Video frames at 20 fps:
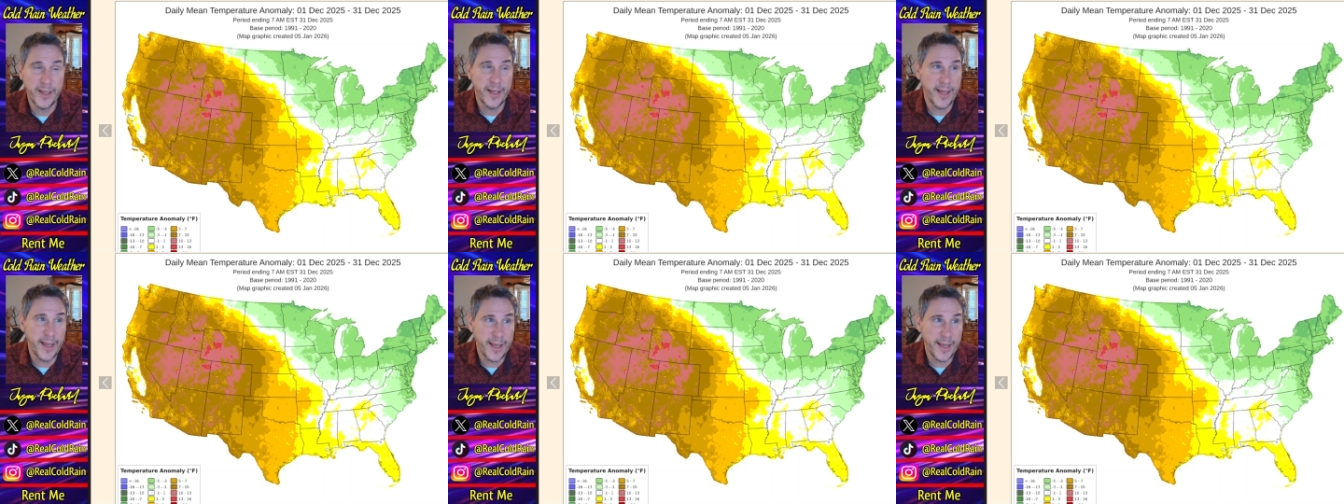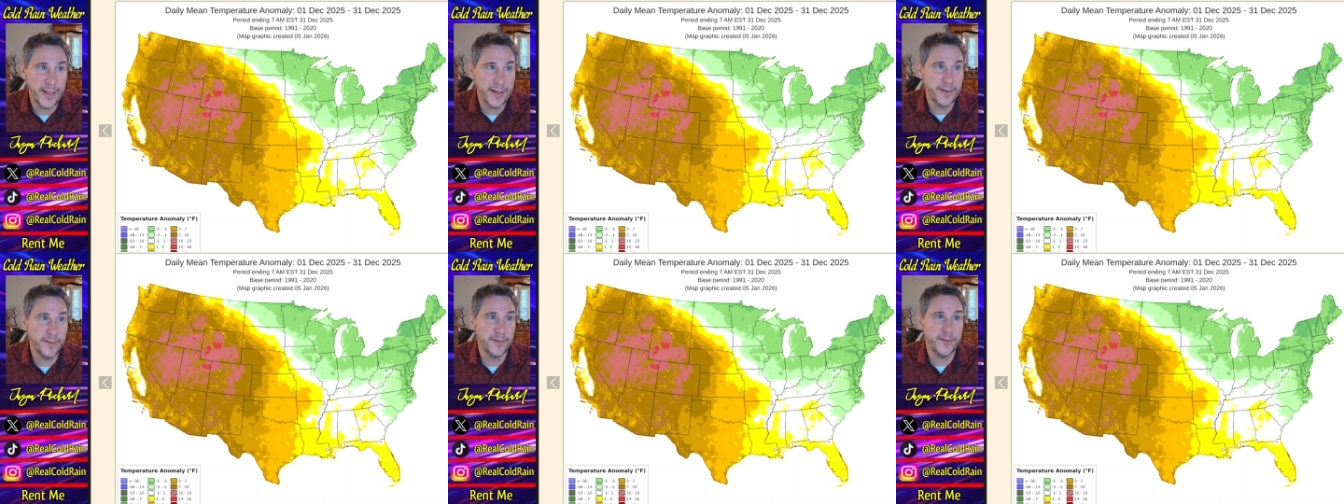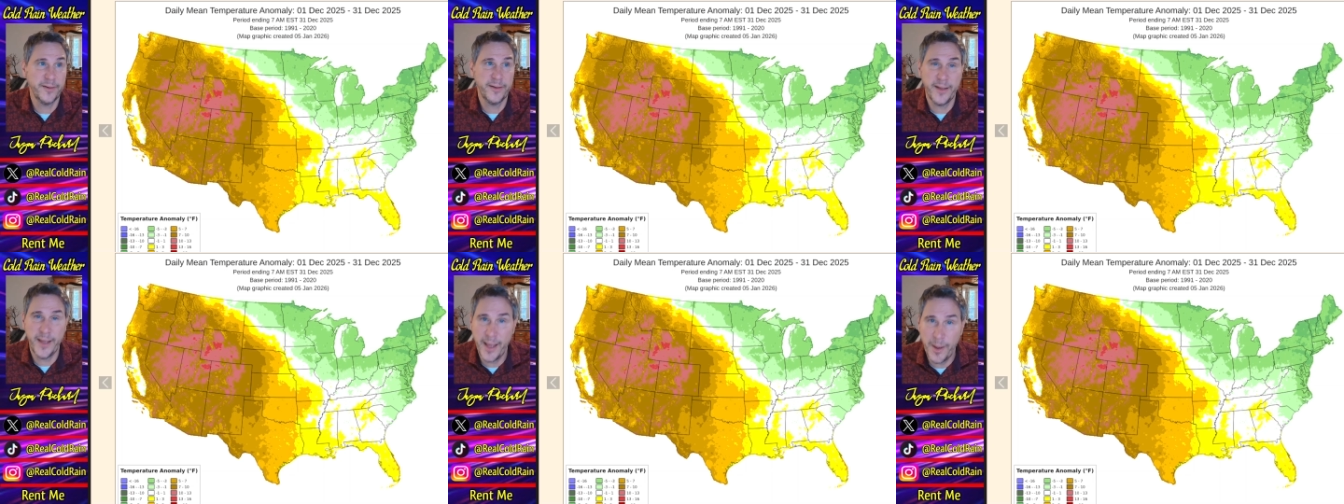And
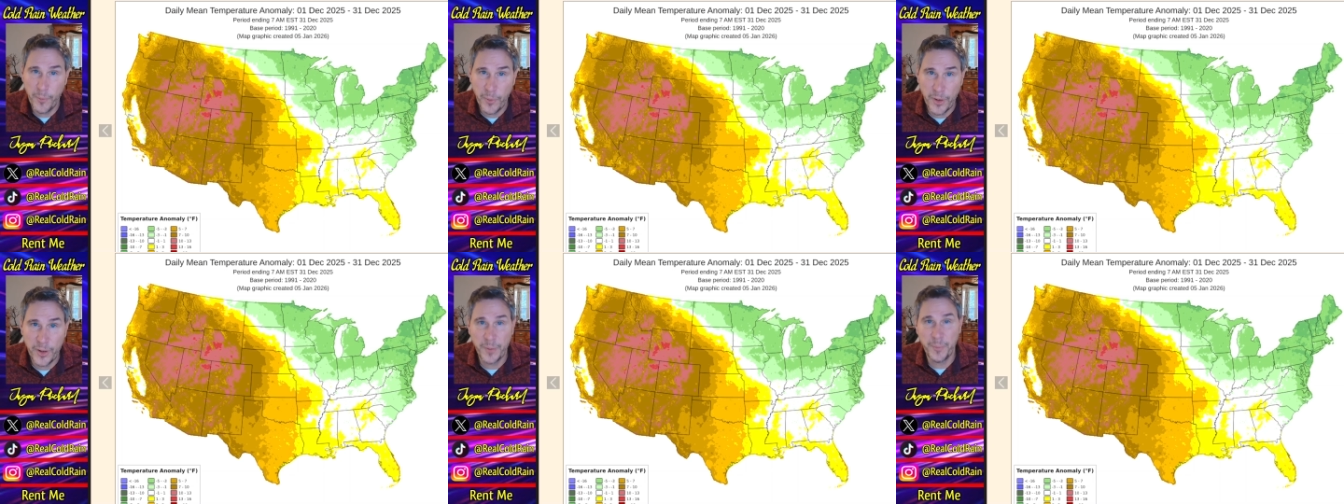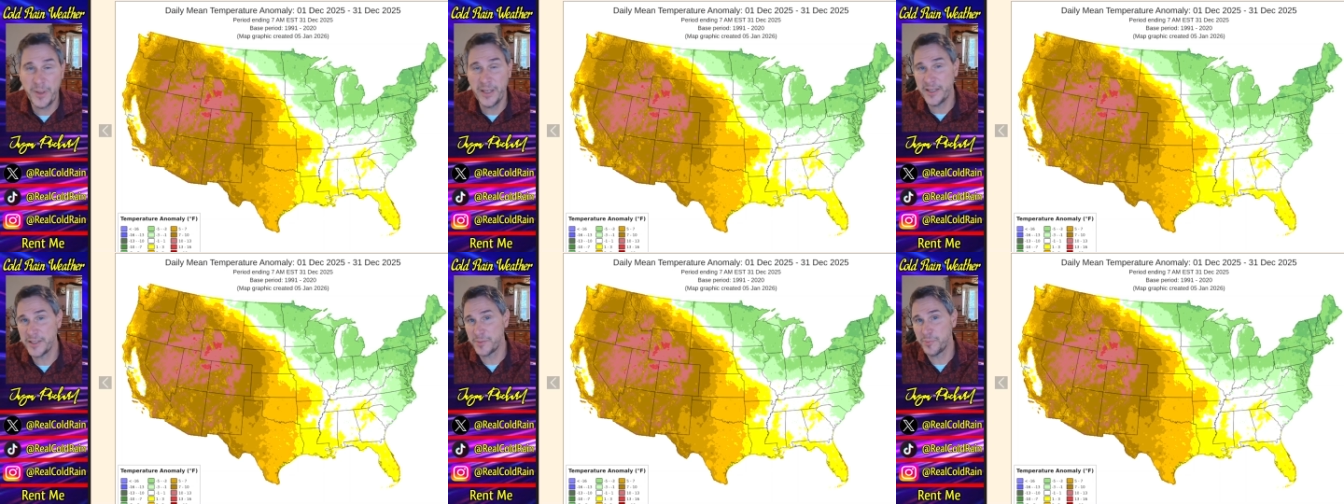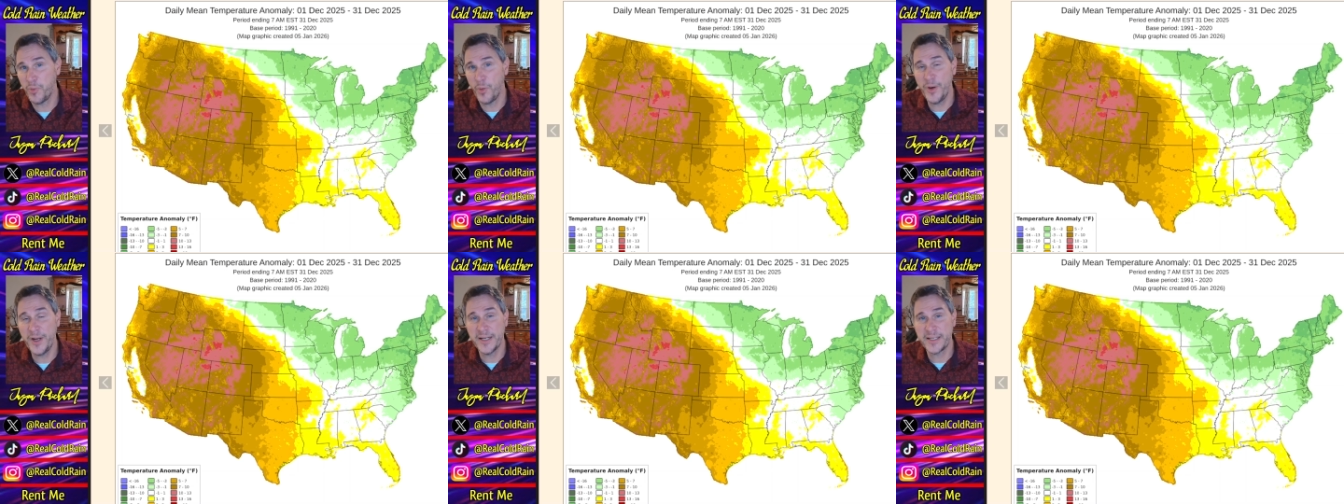yeah, we're going to be
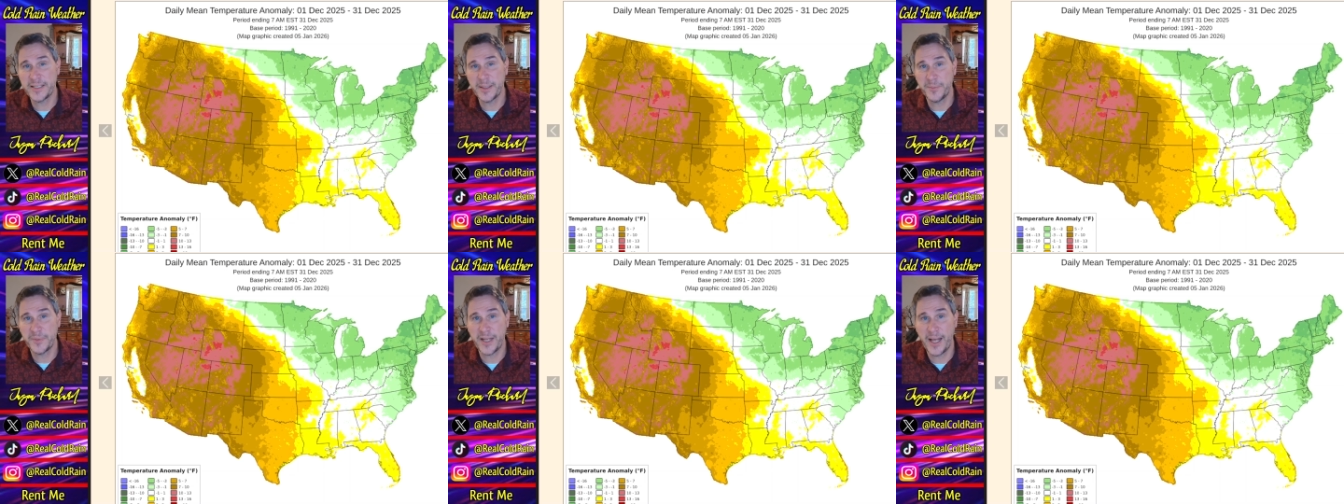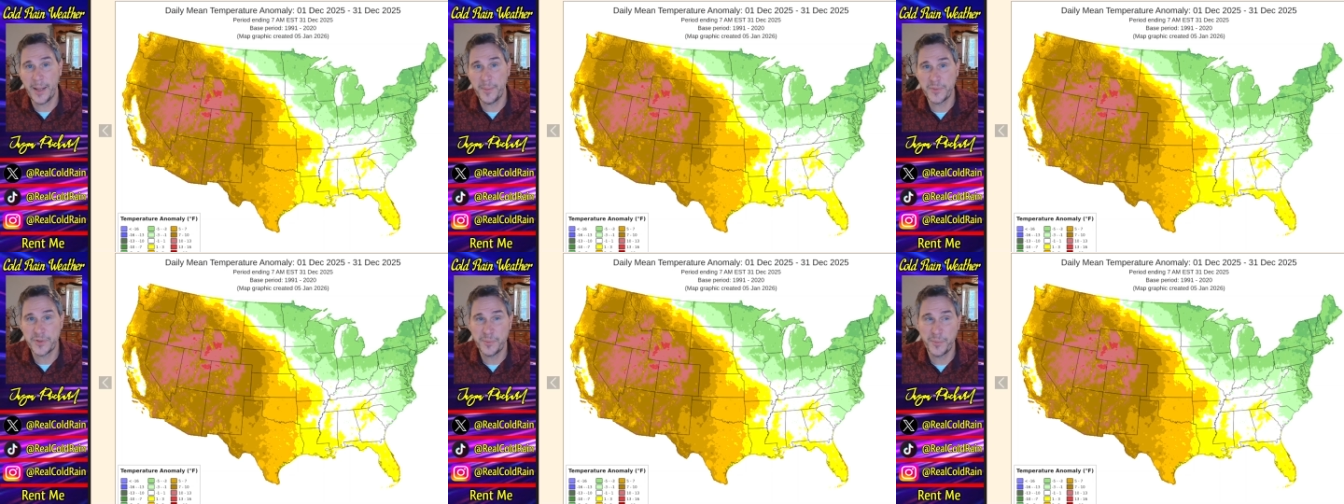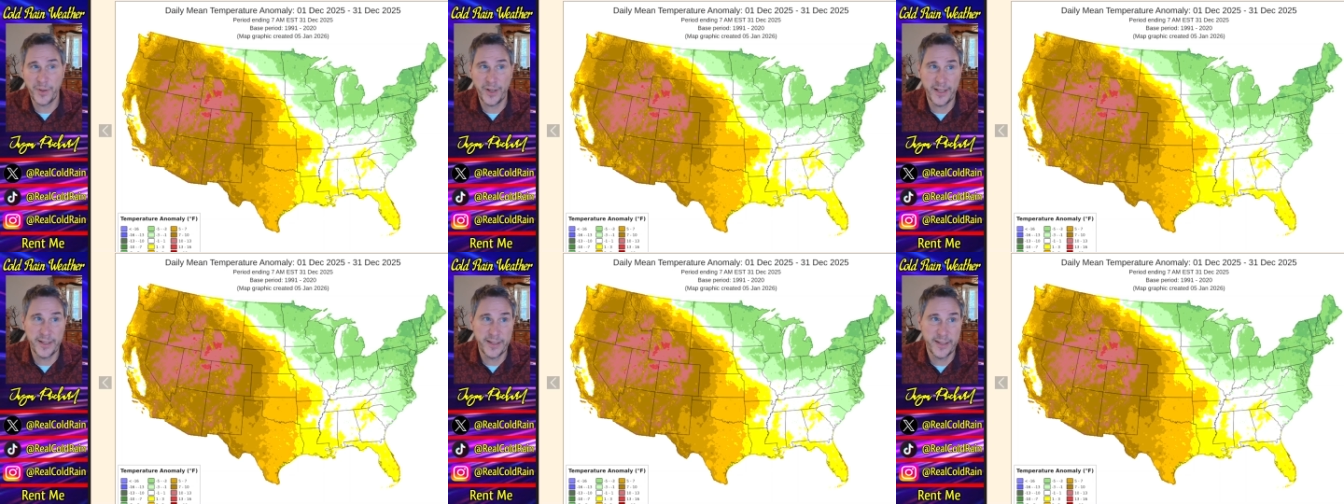disappointed sometimes,
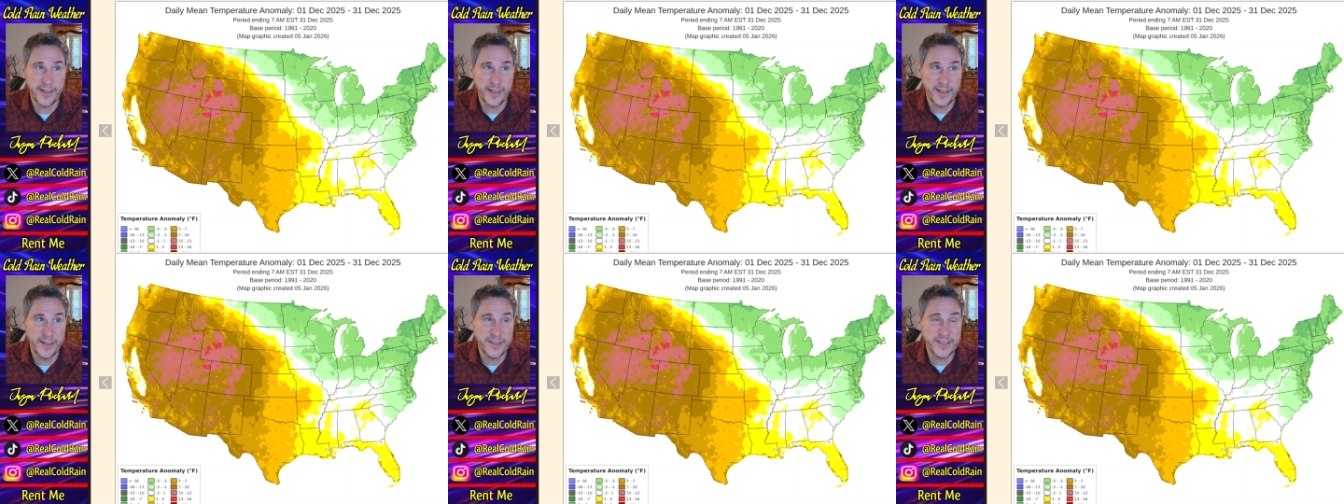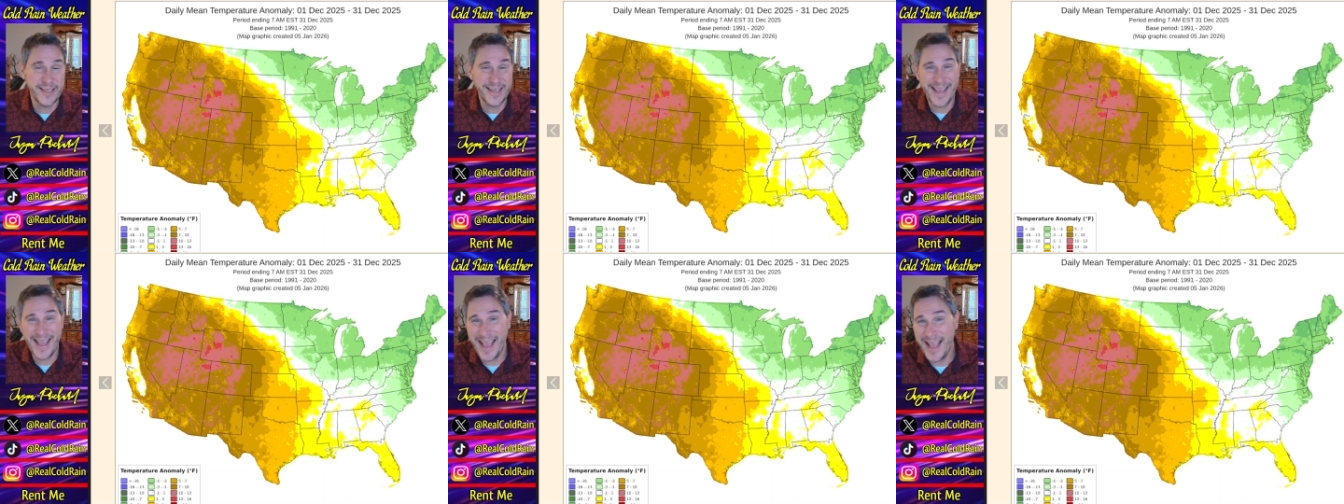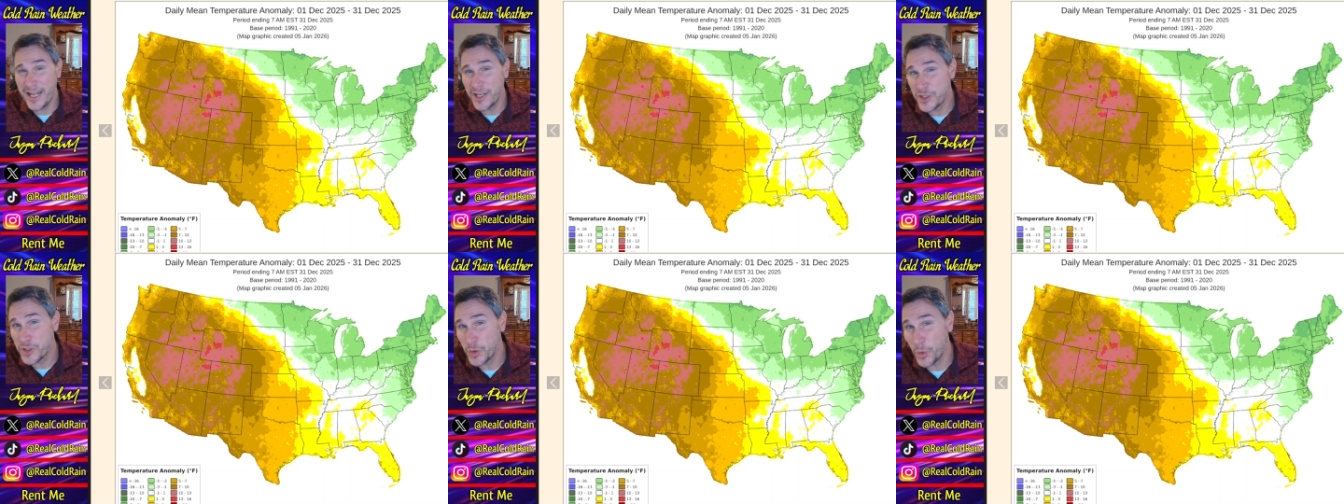but to
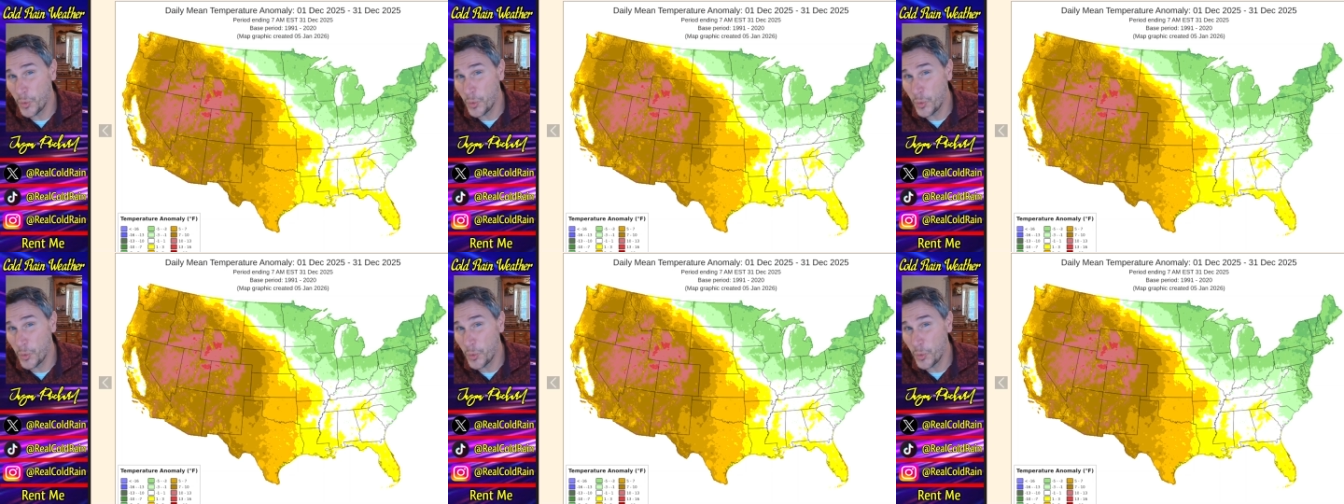cancel